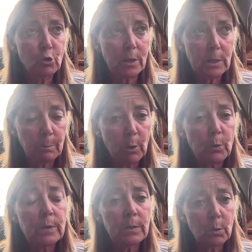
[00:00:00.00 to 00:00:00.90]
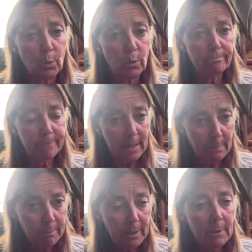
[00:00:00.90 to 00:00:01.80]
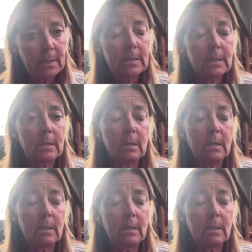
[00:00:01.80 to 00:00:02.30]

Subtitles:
transposes or implements